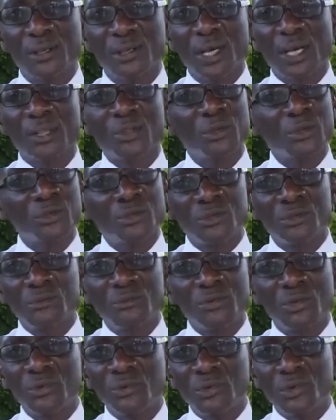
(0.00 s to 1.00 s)
And those
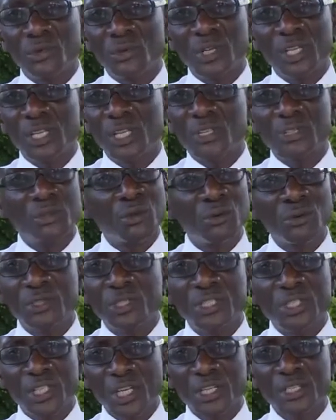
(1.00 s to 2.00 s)
true leaders
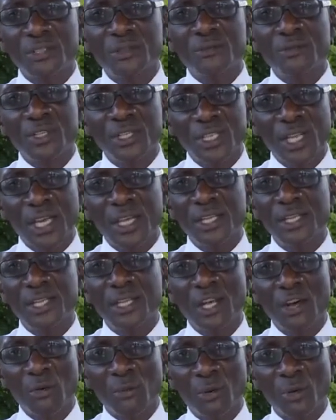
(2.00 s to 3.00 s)
don't just reside
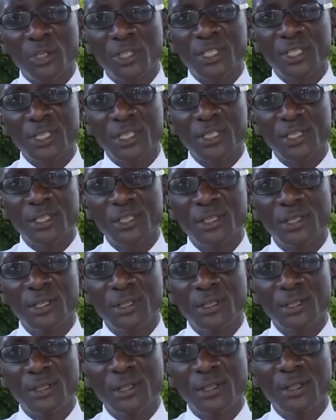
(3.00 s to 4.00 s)
in our politics.
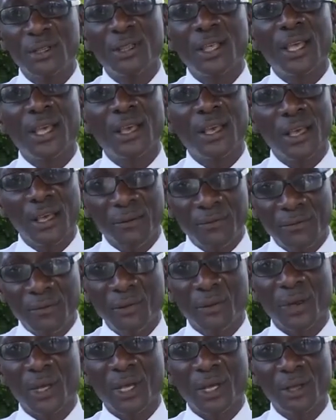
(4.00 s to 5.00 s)
They're
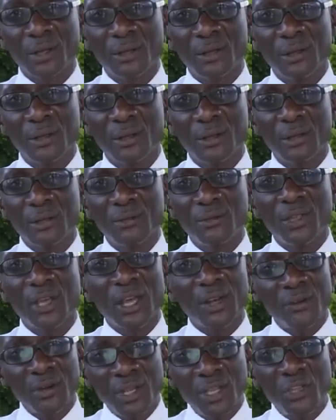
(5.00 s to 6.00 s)
everywhere. They
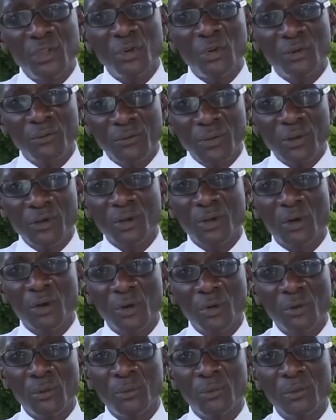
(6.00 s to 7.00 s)
are in your very
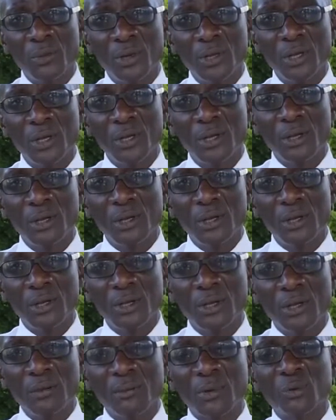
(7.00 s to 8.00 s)
home.
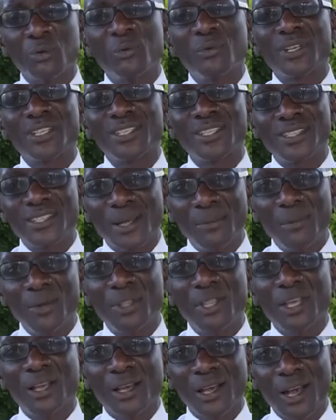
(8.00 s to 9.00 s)
But we must
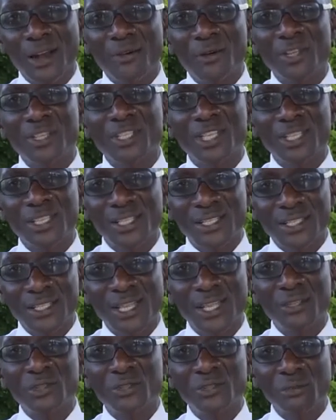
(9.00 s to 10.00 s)
summon the courage that it
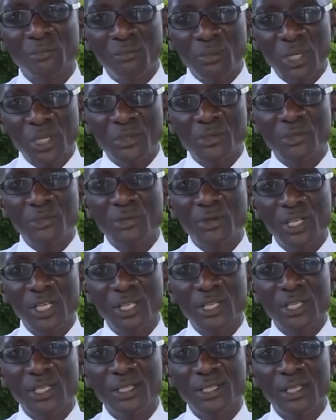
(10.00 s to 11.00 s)
takes to be true
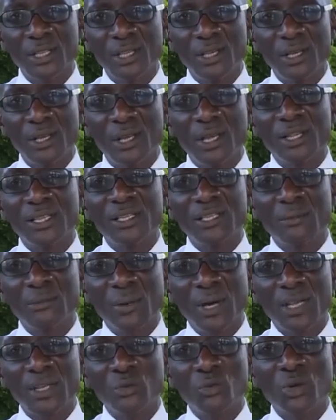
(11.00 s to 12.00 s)
leaders and
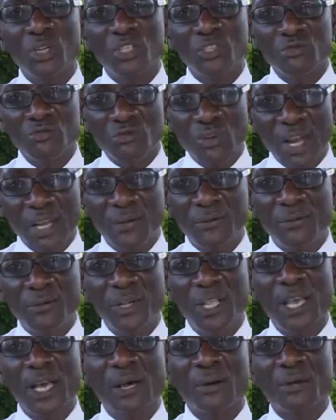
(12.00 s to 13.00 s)
demand what's
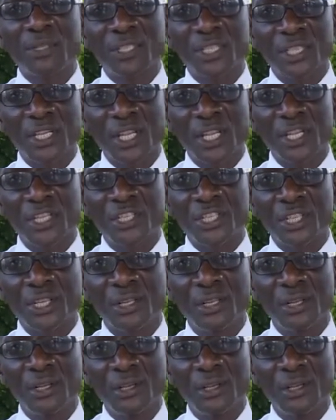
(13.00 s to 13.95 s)
rightfully ours as a nation,